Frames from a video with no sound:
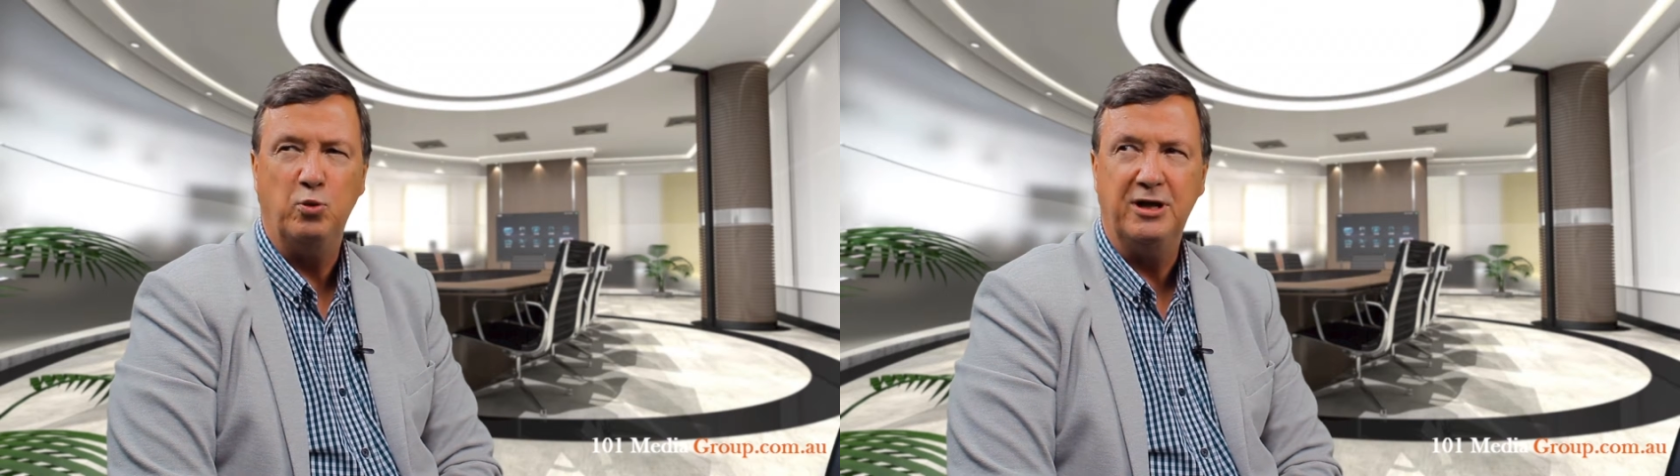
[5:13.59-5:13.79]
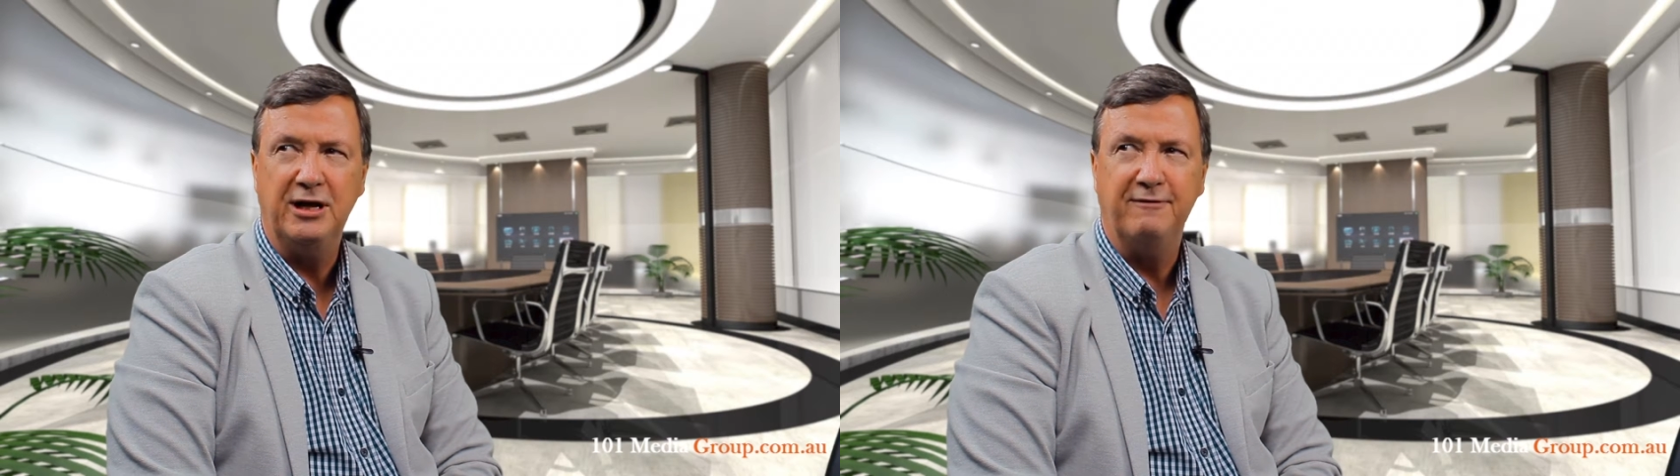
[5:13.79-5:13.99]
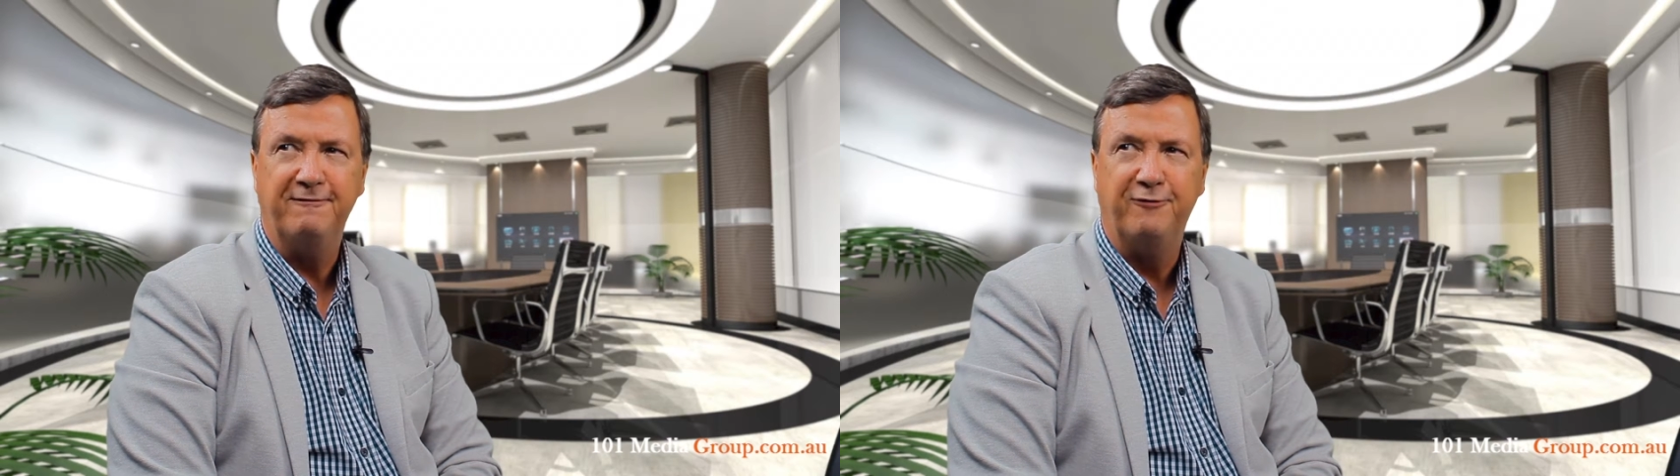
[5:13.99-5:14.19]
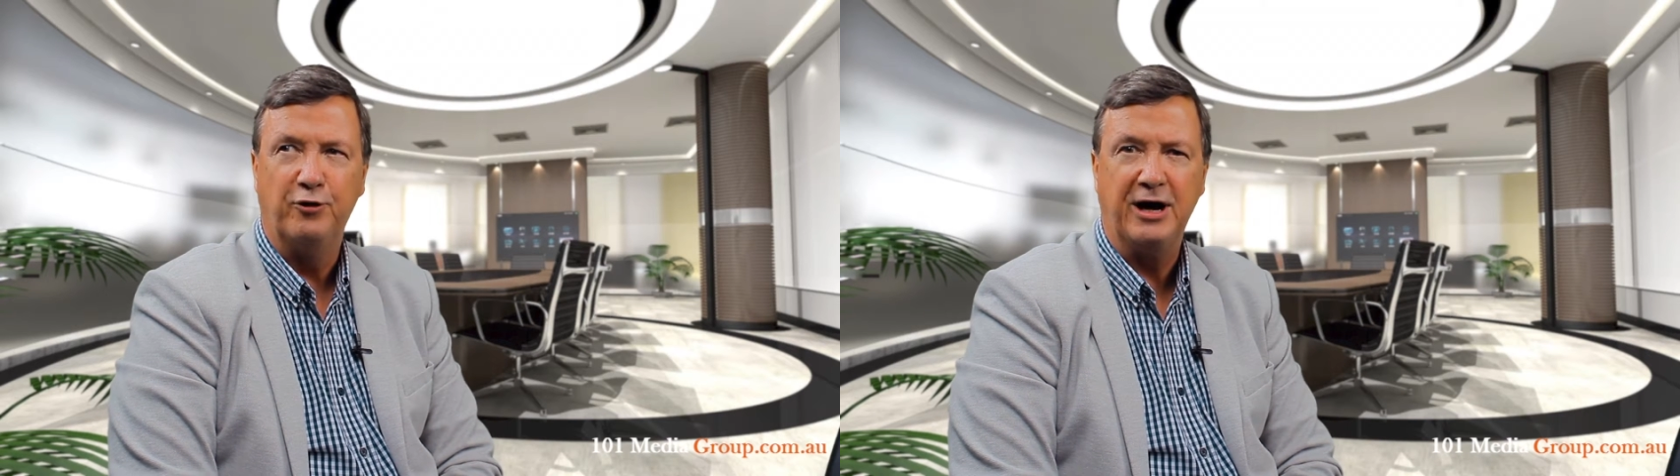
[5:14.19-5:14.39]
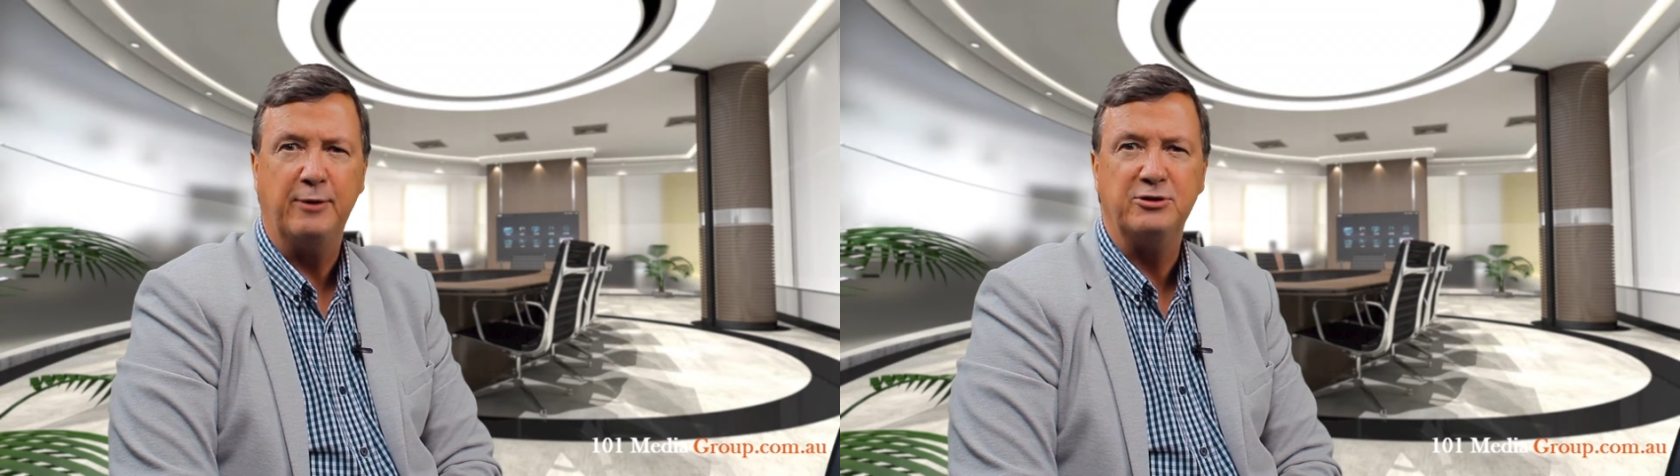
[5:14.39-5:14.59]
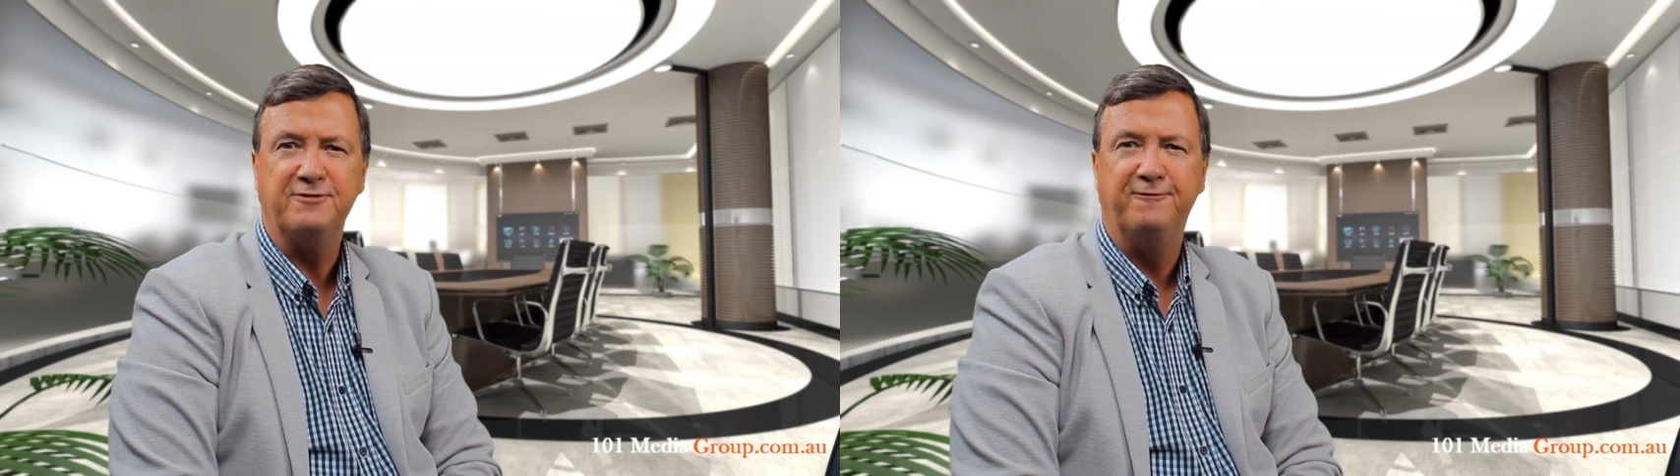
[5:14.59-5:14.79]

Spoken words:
within 4 hours,